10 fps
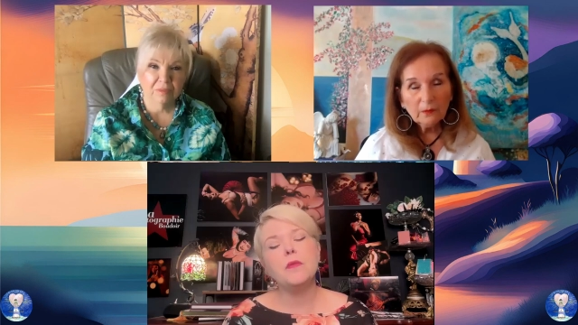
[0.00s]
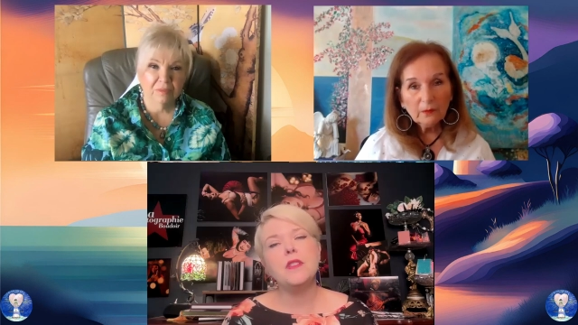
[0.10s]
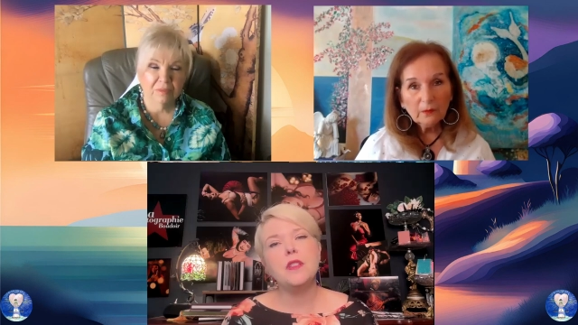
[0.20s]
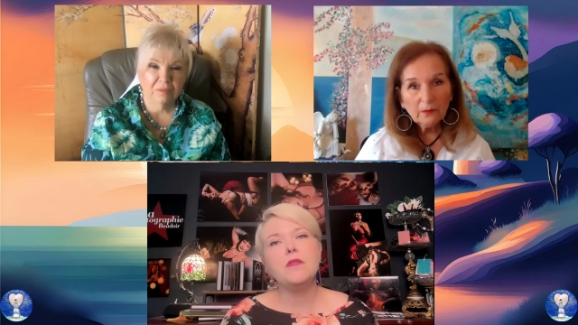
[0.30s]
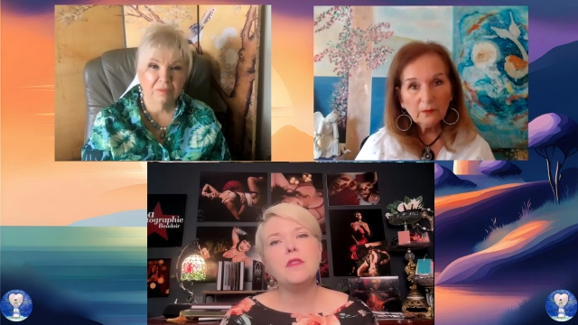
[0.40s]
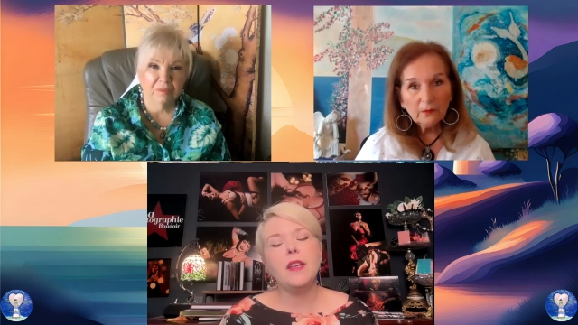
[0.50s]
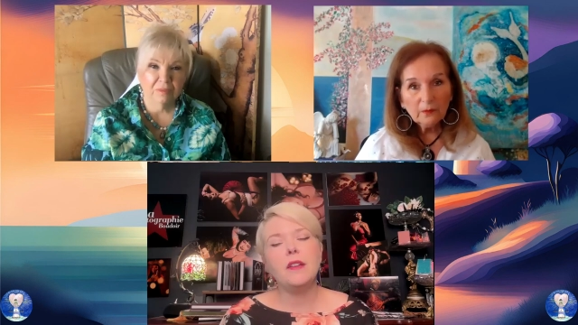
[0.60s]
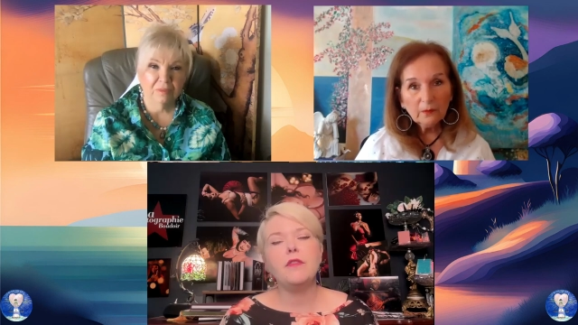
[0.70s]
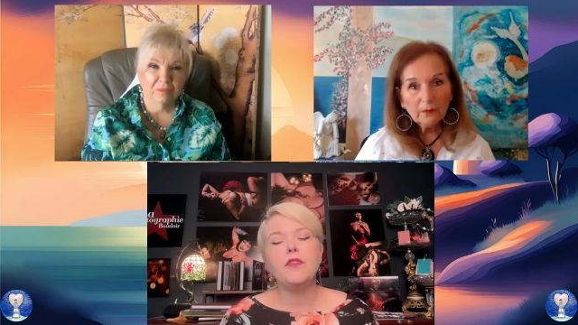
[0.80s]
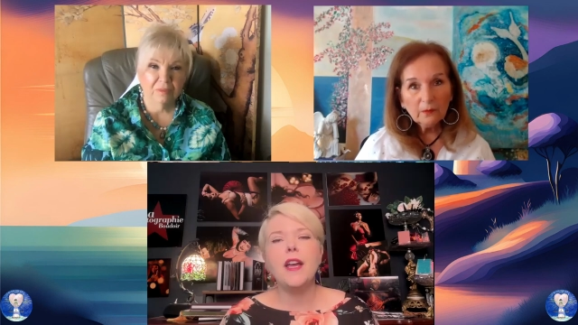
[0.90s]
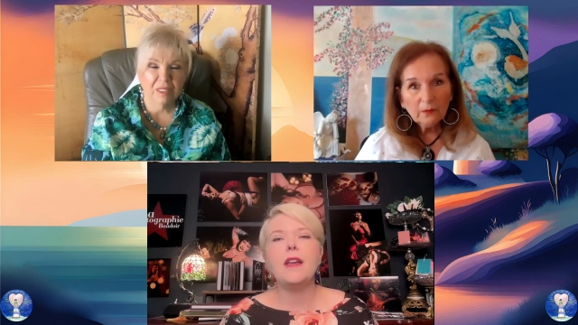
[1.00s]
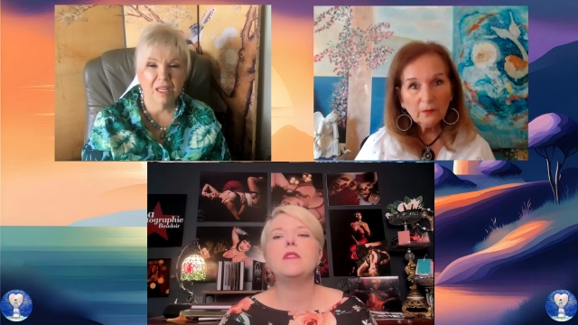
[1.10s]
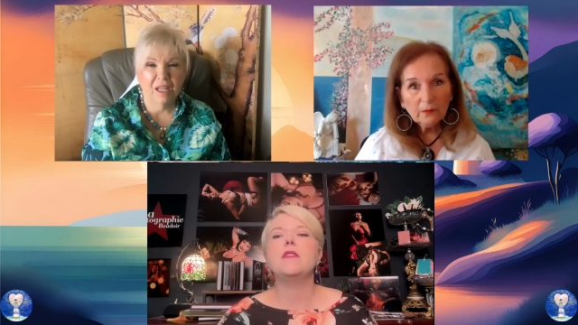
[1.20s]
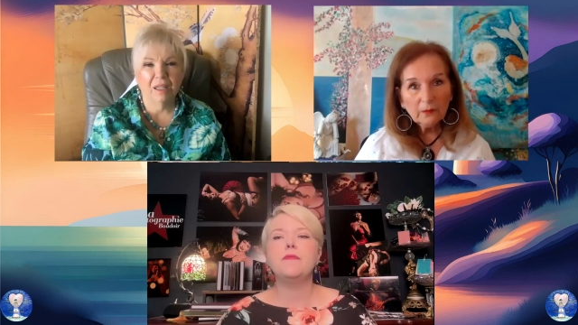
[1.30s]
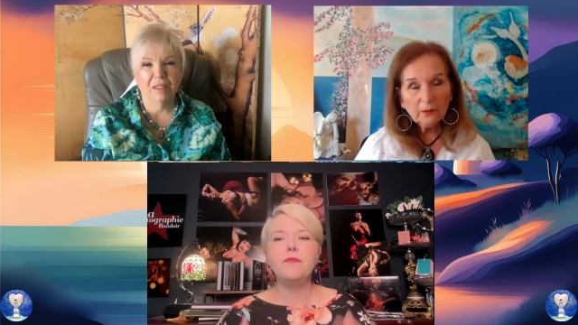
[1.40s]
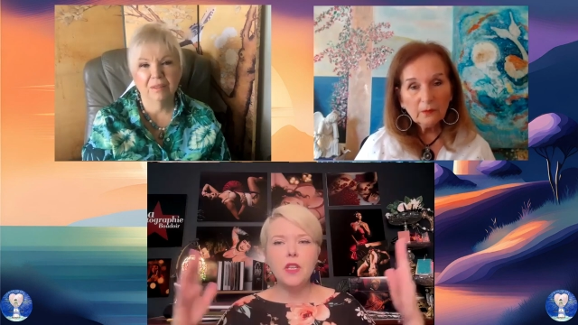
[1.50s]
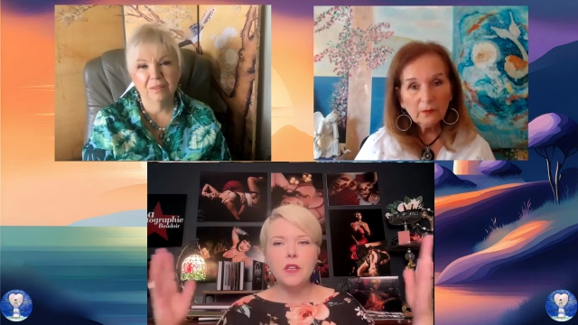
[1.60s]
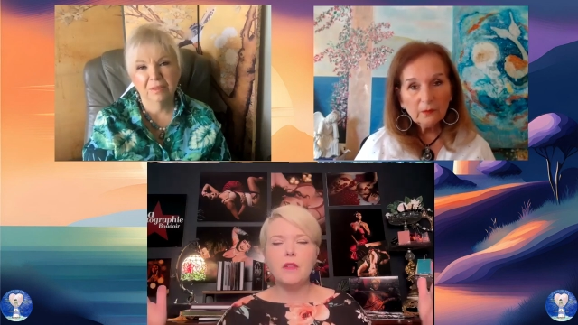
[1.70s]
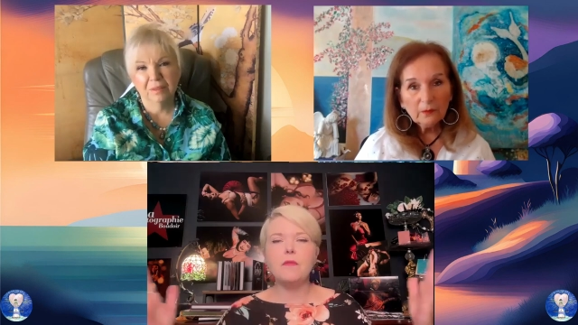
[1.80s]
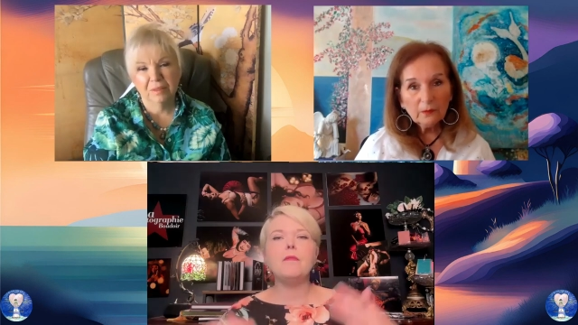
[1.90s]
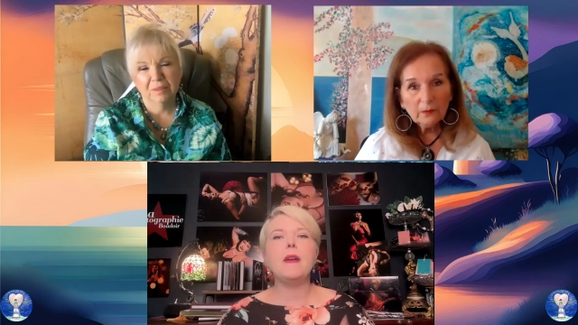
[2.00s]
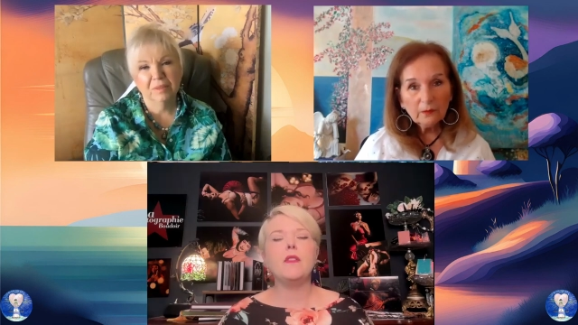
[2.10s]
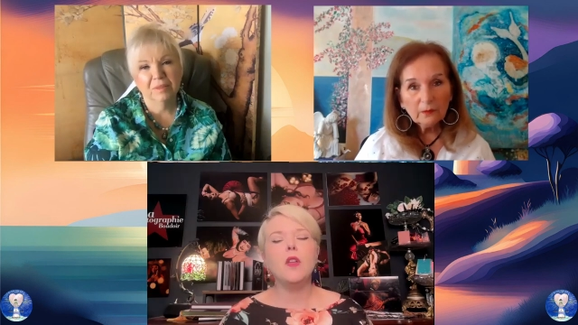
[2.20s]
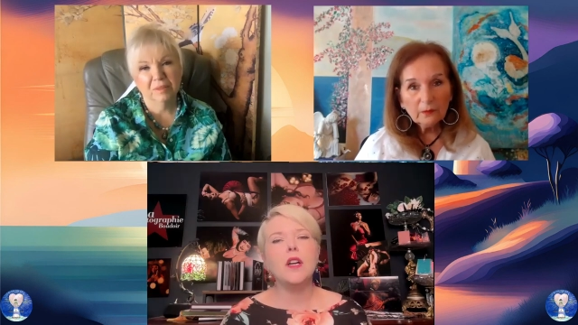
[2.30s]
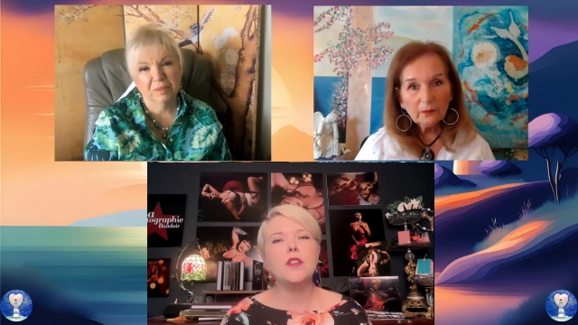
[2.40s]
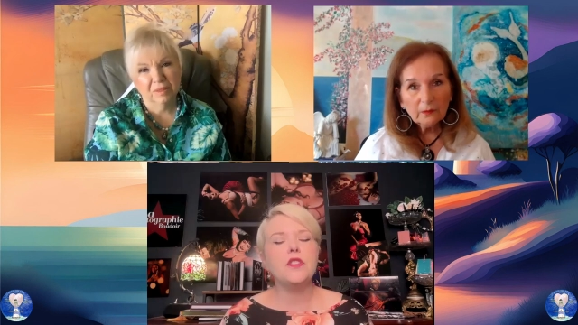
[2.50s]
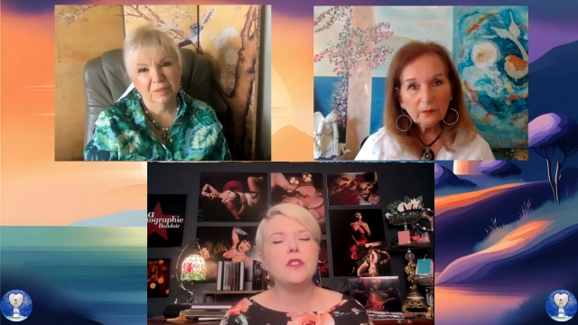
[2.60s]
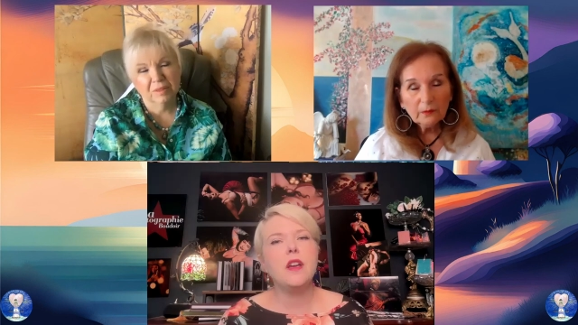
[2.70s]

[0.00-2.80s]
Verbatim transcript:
Speaker 1: was used like framed and you know made large